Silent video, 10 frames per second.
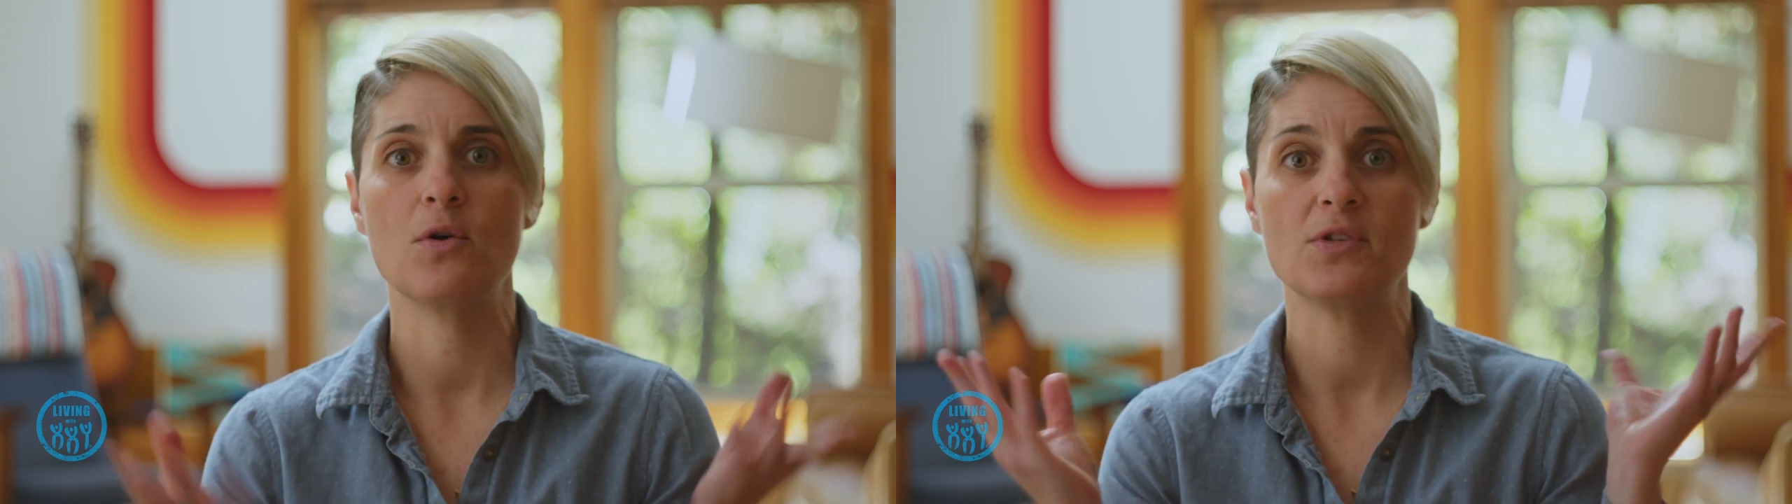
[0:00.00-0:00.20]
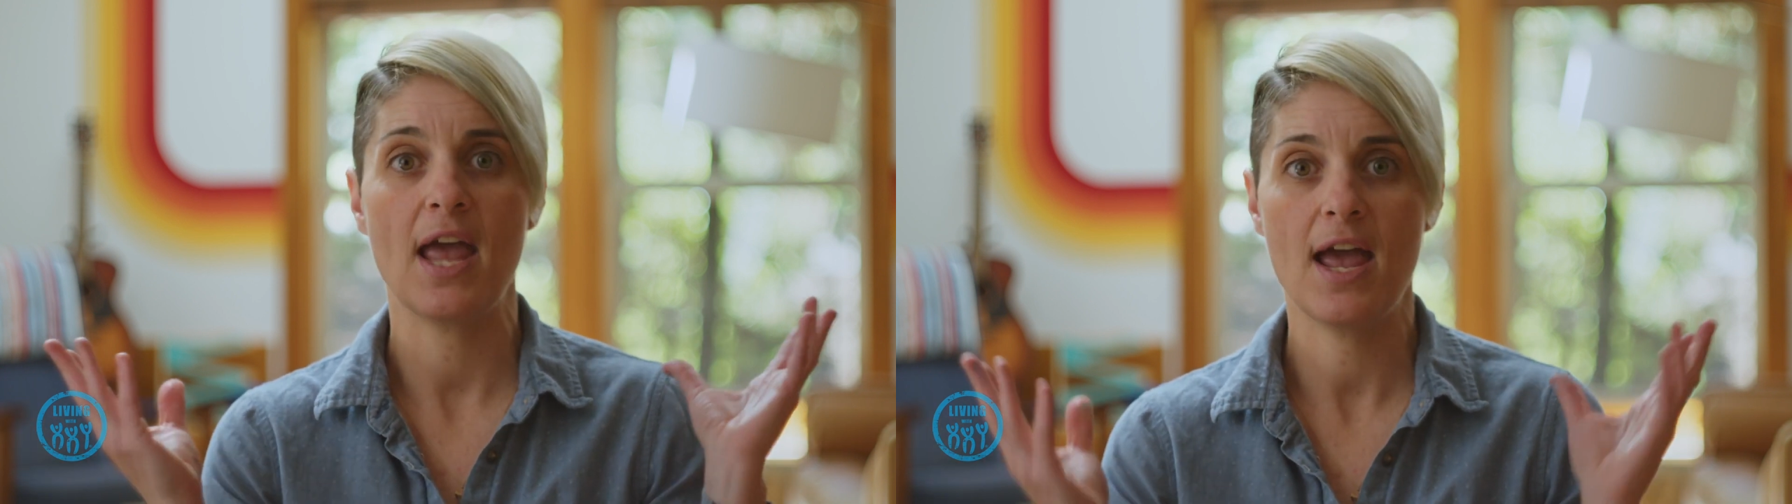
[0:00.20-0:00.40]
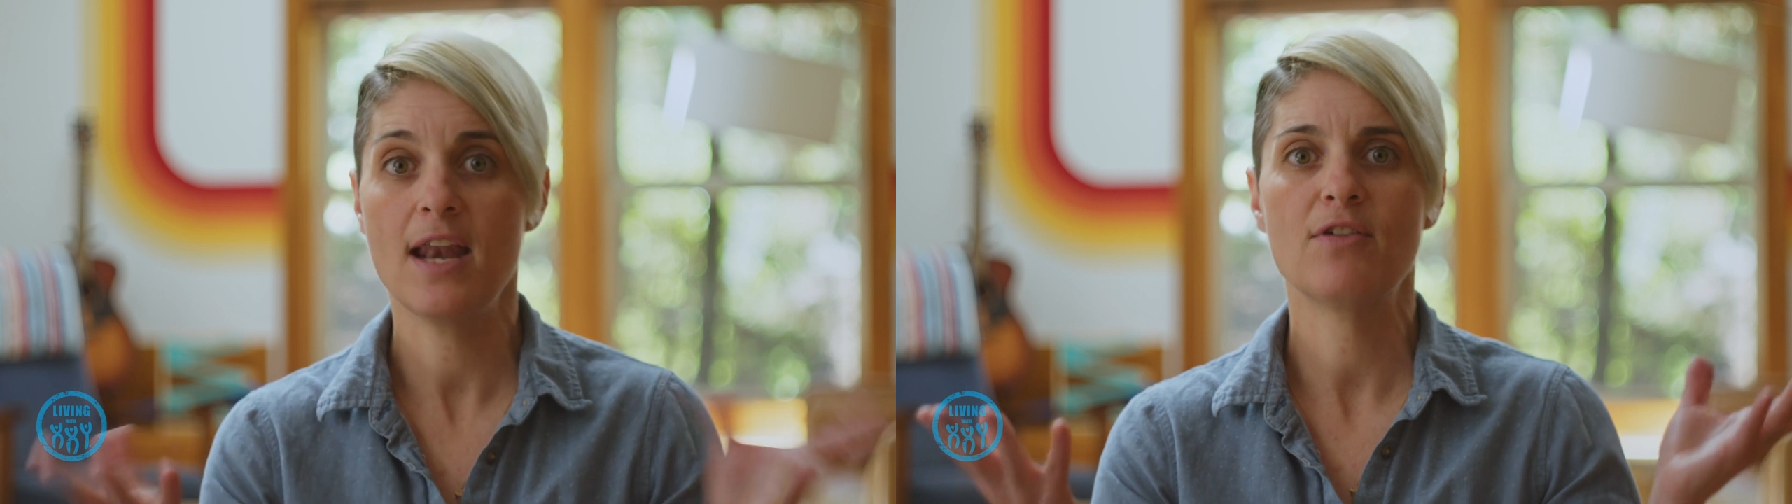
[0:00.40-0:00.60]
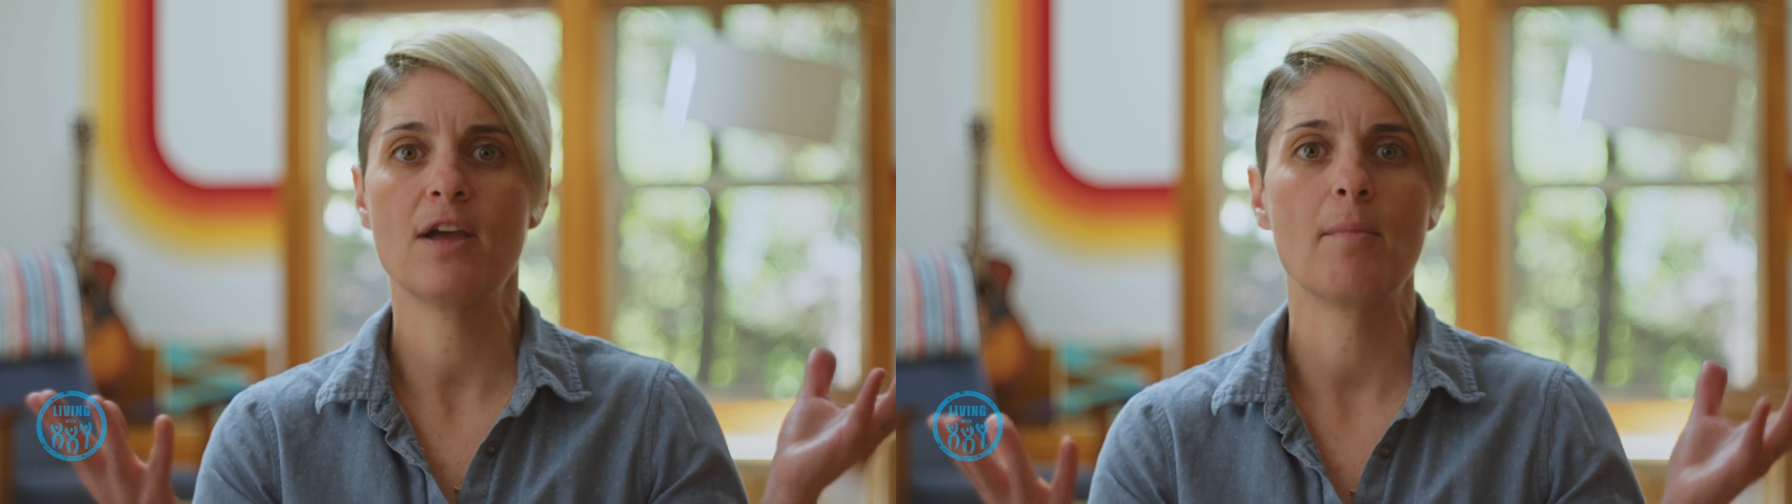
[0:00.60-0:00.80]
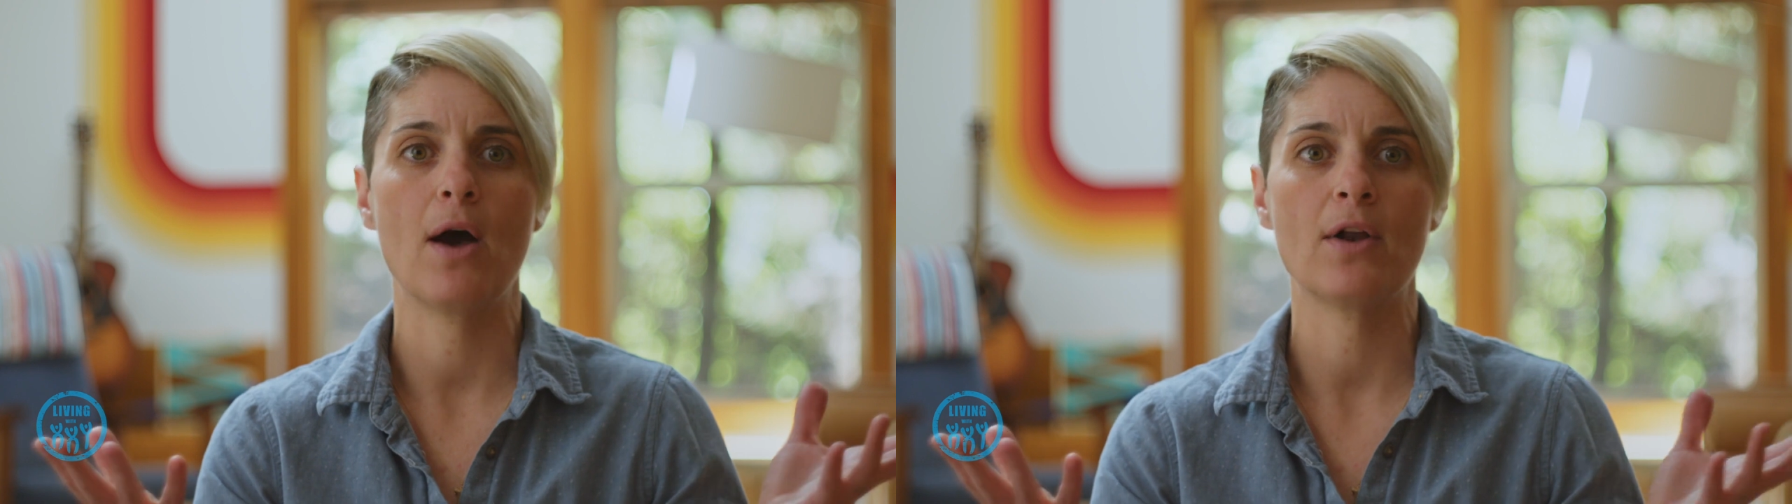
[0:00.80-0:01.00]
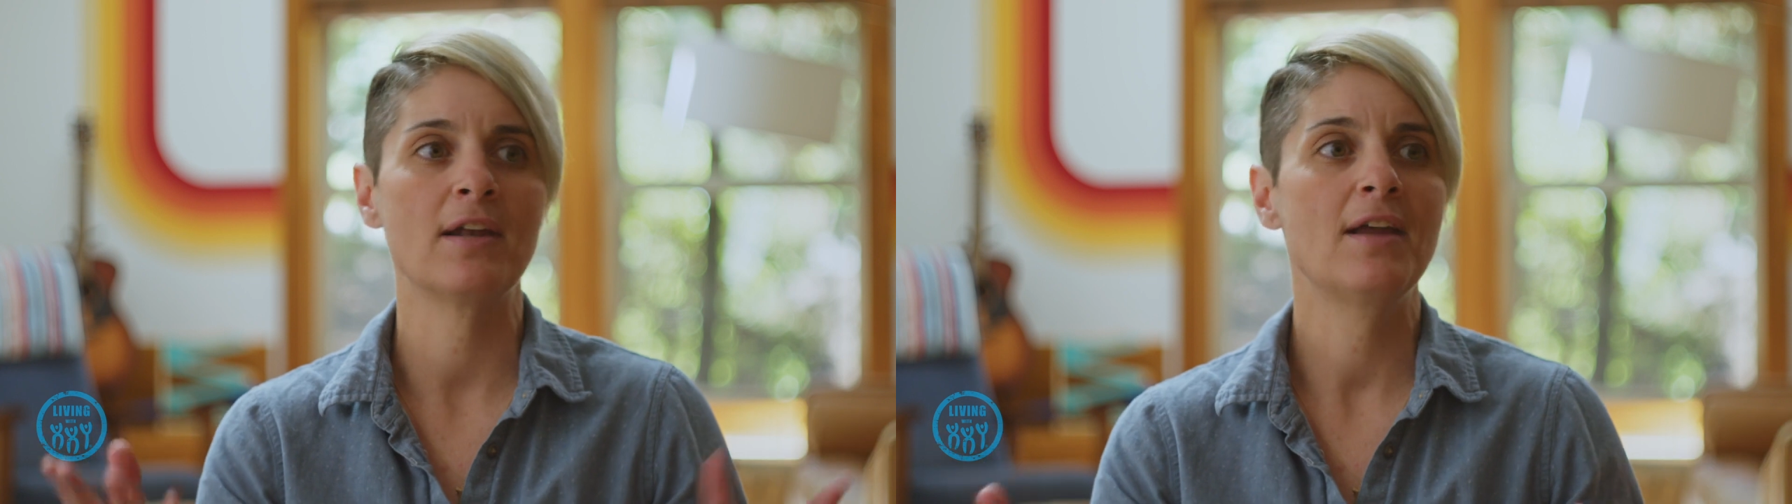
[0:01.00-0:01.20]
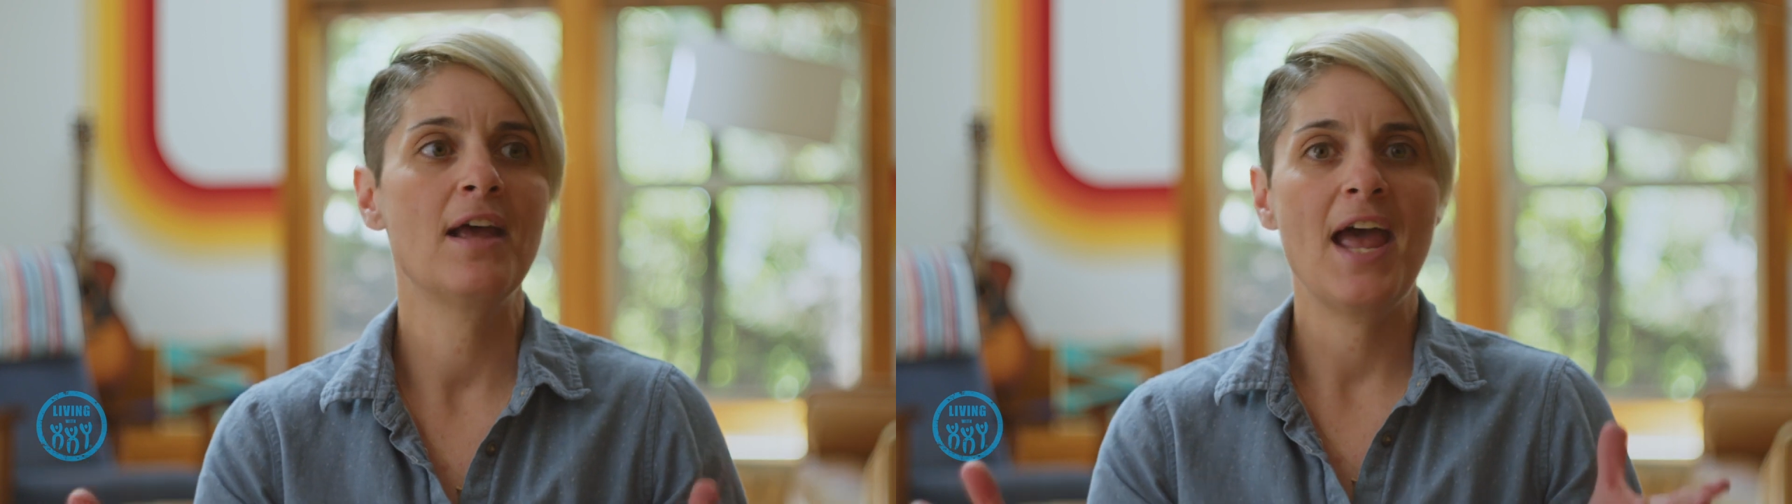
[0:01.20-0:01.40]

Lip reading: knows anything about it,